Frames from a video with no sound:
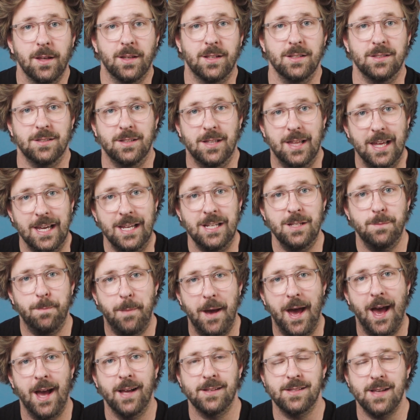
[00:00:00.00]
because these
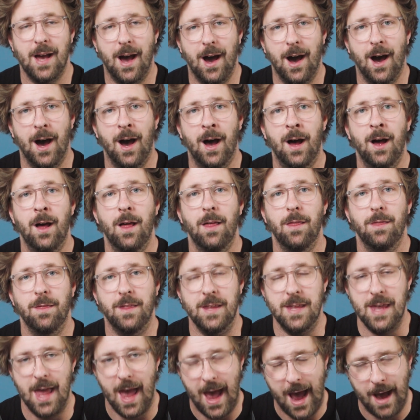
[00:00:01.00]
bags are
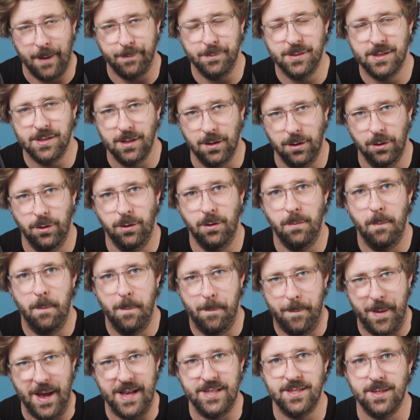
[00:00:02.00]
the absolute
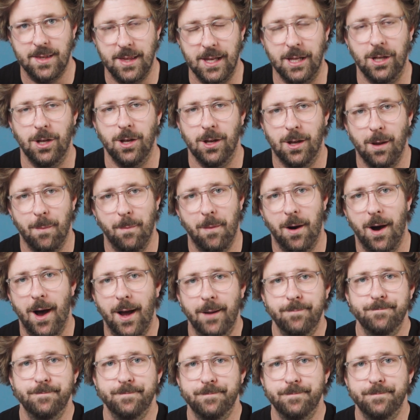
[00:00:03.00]
best thing you can buy.